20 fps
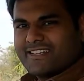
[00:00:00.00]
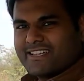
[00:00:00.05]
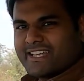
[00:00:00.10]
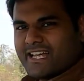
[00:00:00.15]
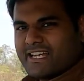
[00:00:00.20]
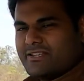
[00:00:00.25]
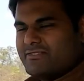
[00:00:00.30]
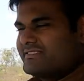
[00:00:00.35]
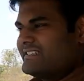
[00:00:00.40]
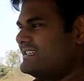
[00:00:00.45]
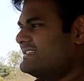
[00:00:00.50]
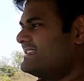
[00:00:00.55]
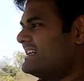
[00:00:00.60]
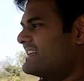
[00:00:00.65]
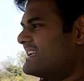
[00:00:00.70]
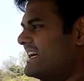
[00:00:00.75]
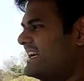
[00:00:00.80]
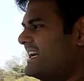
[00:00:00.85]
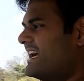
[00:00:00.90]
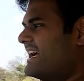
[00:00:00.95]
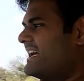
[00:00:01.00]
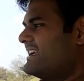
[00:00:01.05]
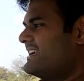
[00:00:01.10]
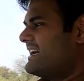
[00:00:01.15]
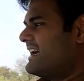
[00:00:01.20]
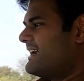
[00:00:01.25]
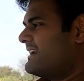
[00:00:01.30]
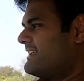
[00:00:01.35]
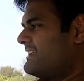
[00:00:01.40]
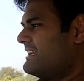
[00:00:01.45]
Can you see that?
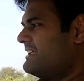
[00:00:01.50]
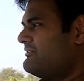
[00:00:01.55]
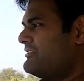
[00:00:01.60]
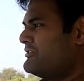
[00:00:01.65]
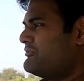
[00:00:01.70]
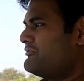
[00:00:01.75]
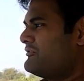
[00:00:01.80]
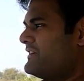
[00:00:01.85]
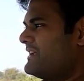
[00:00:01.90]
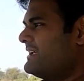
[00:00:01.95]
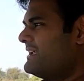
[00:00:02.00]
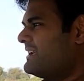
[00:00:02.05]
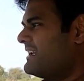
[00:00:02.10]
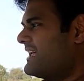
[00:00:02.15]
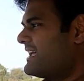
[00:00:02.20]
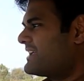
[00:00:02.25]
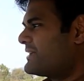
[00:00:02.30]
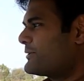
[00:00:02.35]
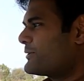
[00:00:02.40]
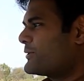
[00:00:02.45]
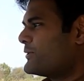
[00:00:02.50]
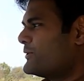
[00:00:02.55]
I didn't even feel like